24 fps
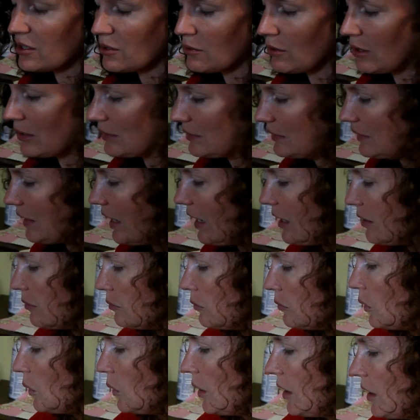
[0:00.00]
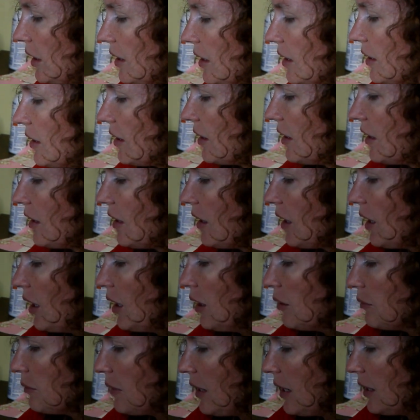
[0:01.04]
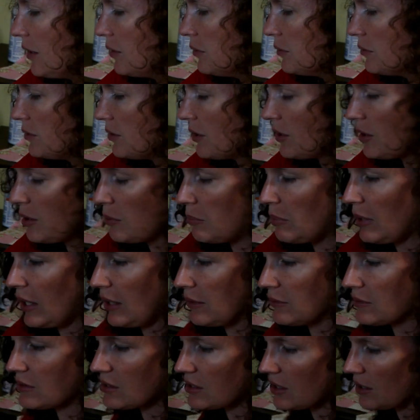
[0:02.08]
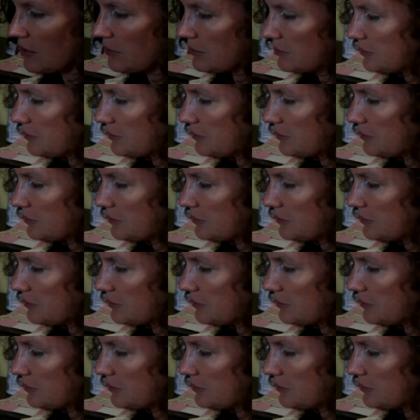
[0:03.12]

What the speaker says: a lot more around the brown stuff.